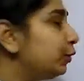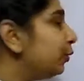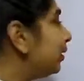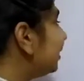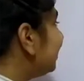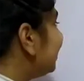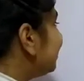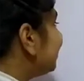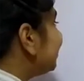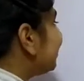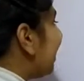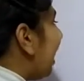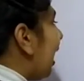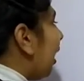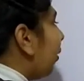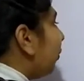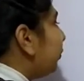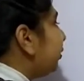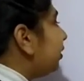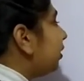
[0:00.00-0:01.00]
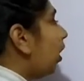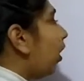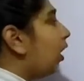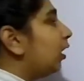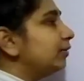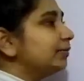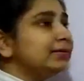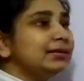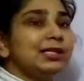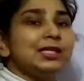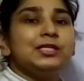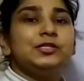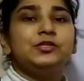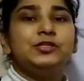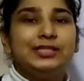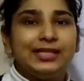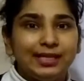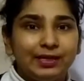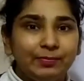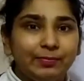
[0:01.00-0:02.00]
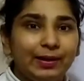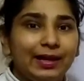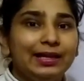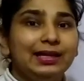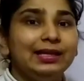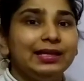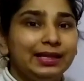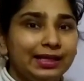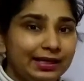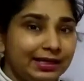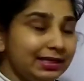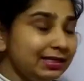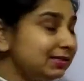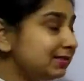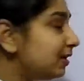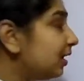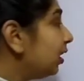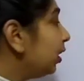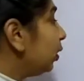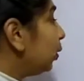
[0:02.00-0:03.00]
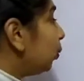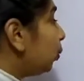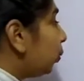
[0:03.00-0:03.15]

your account on the Gmail is